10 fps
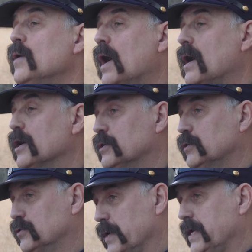Uh,
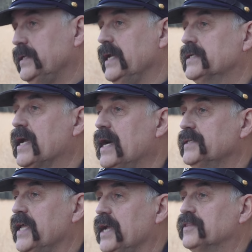Grant had
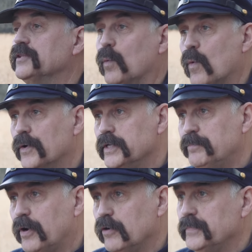contacted the War
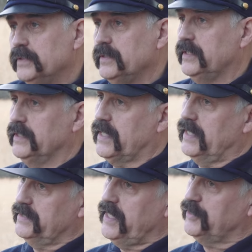Department, he had
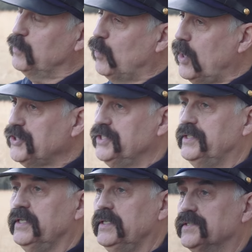contacted
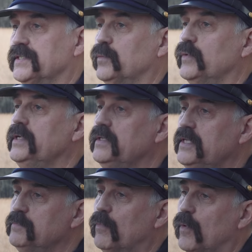Washington and said, We
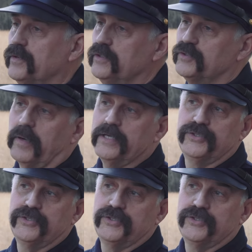need mortars by